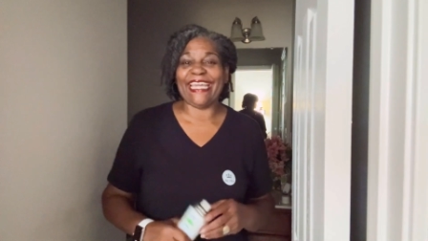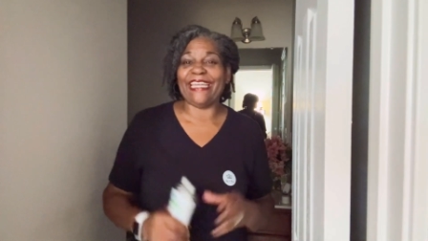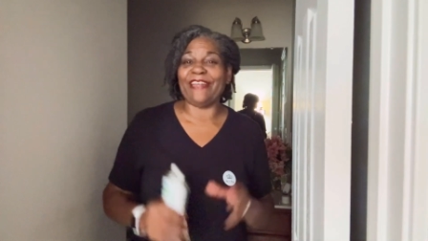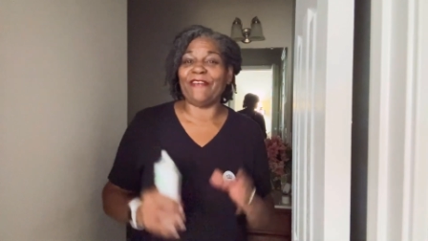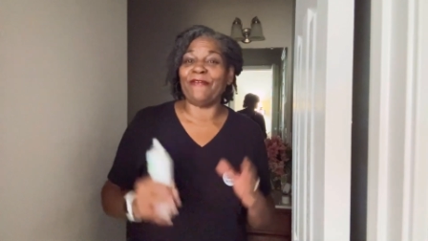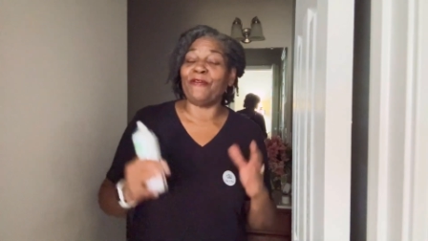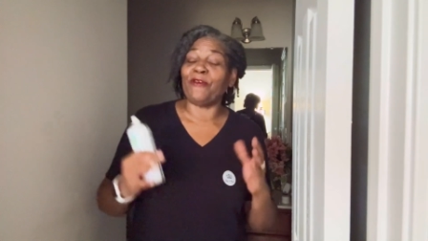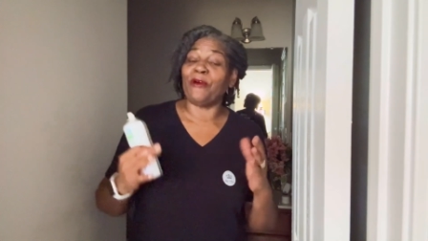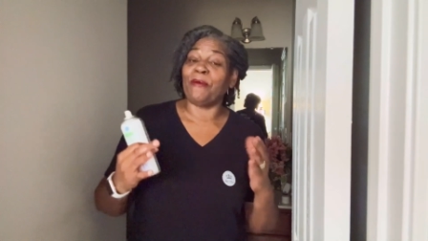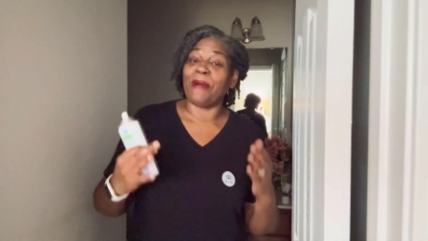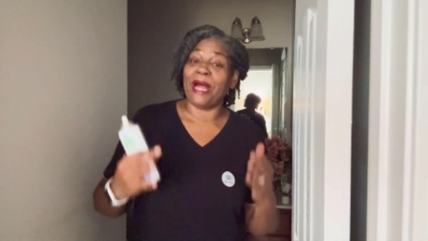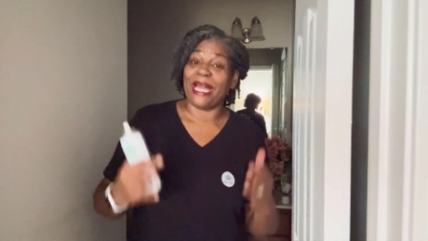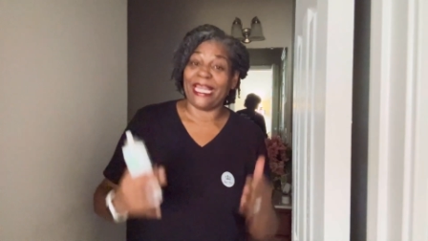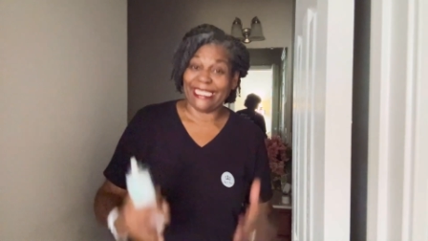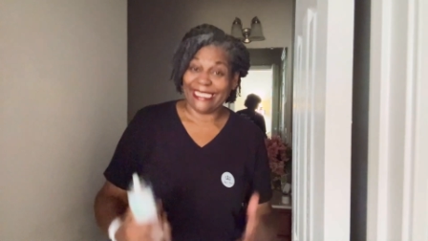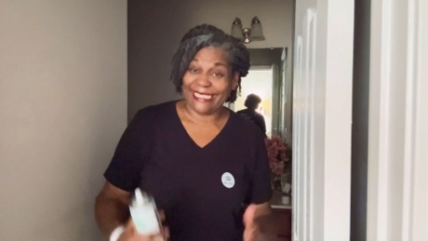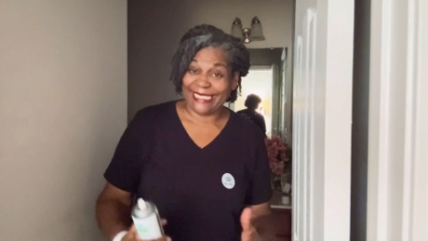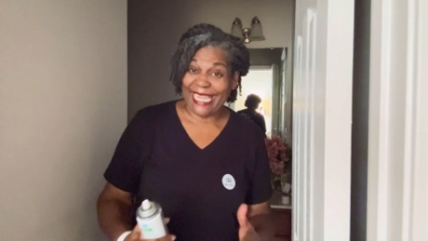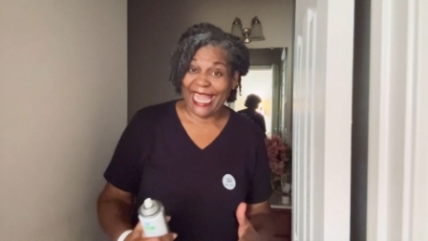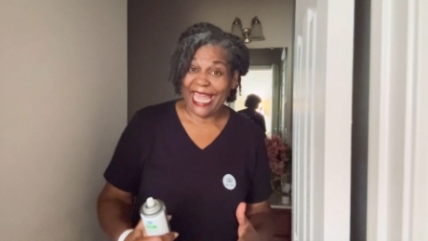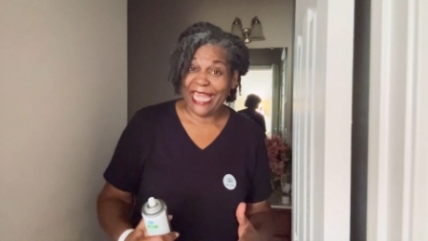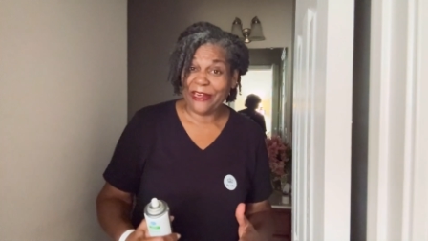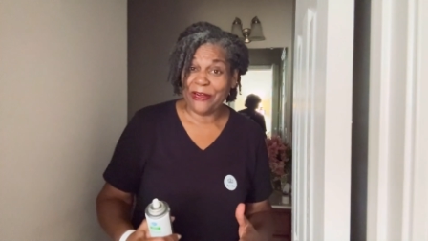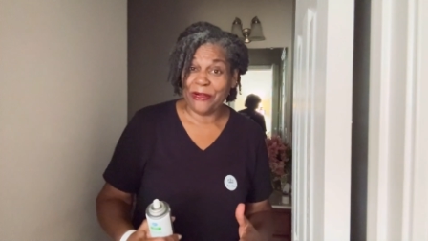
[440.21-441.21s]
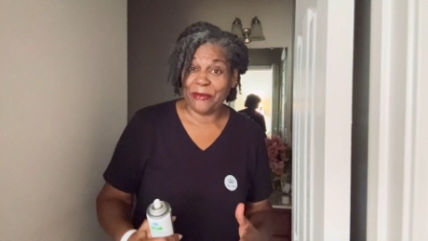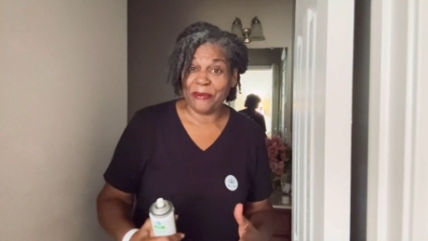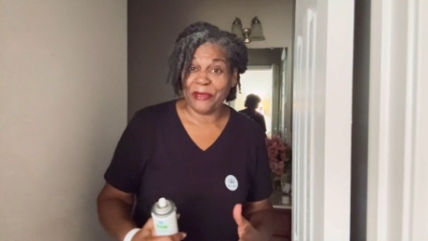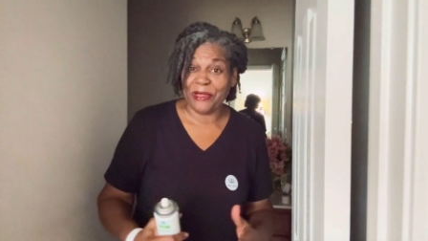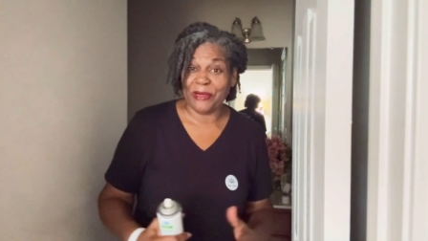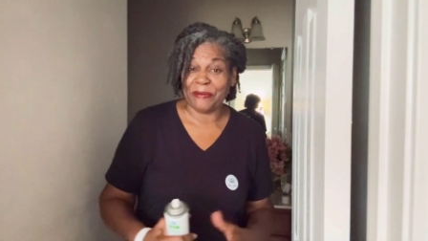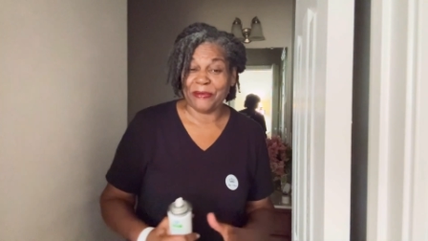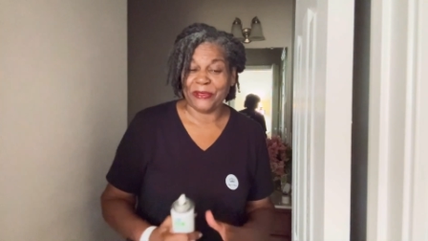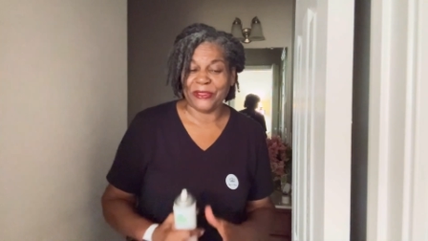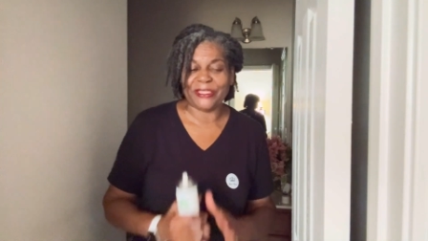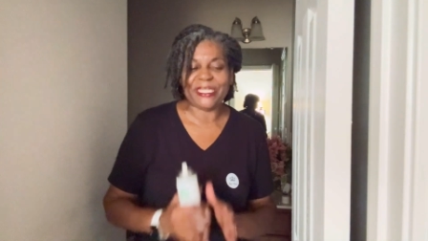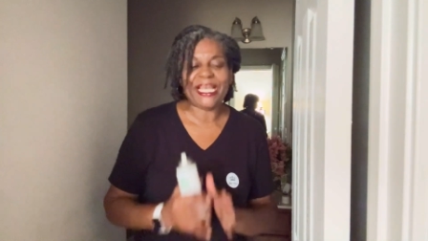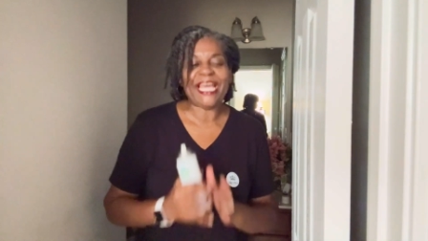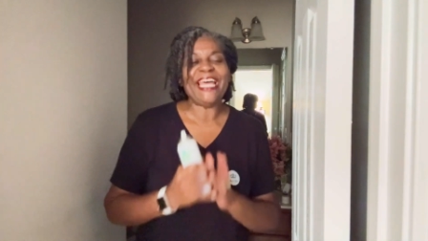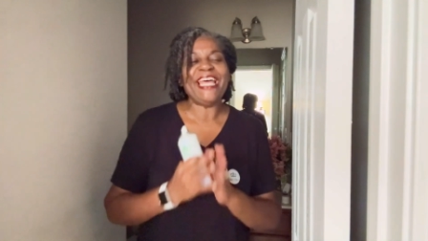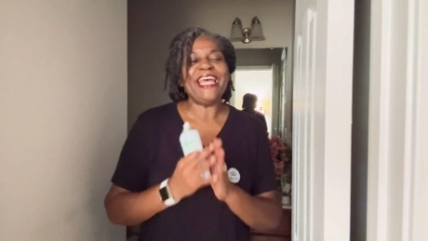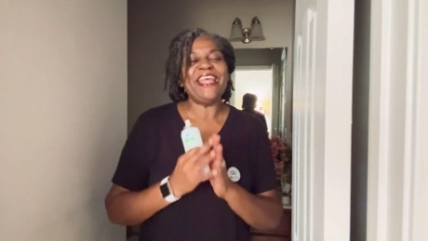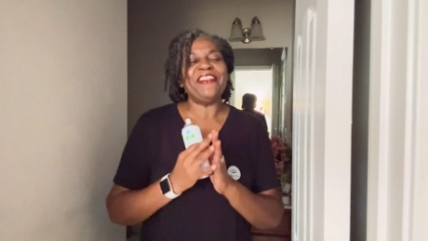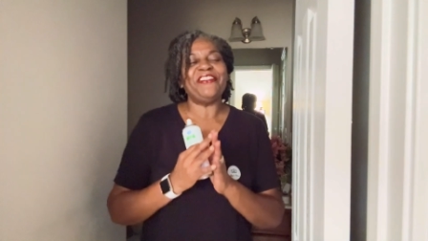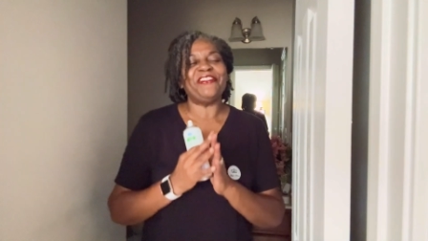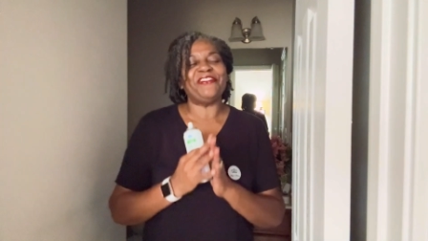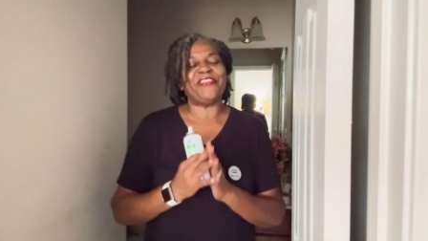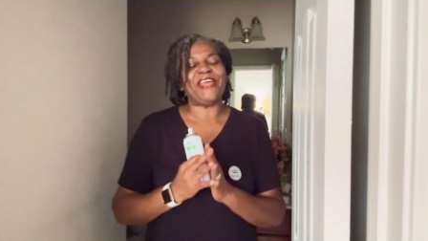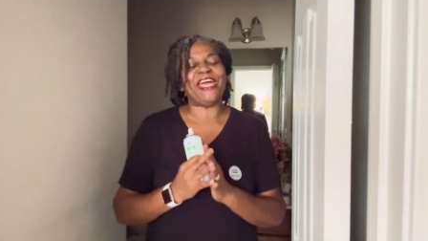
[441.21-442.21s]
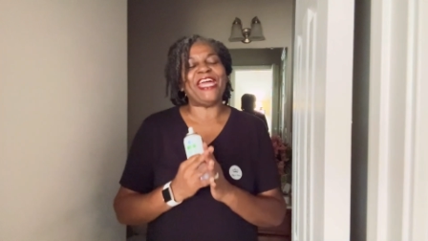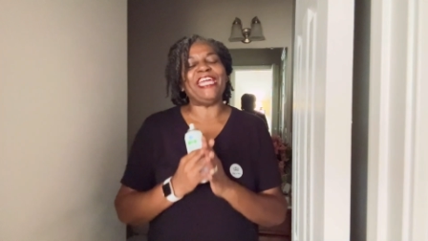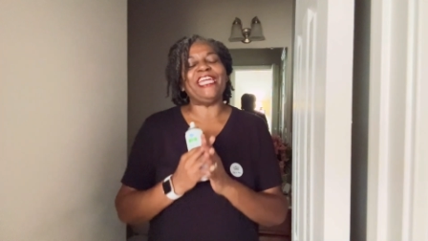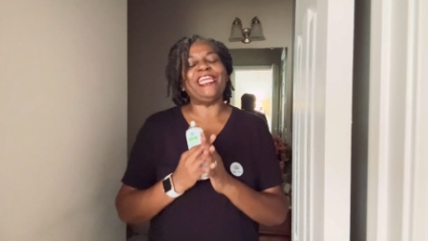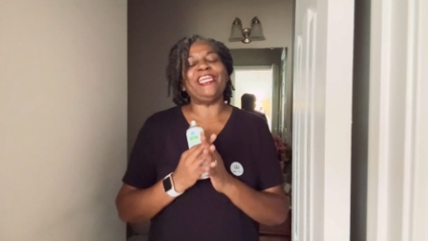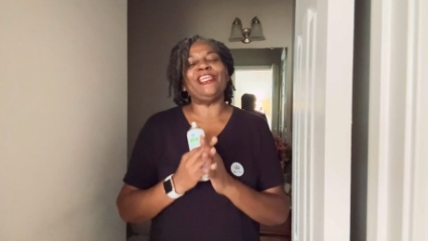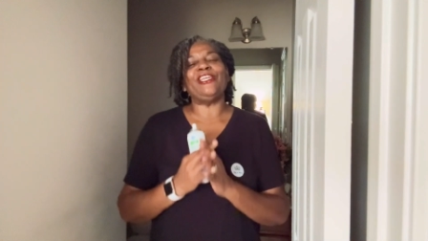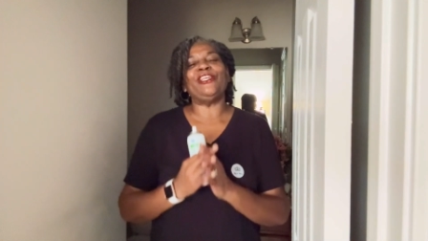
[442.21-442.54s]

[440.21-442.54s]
And for my channel members, thank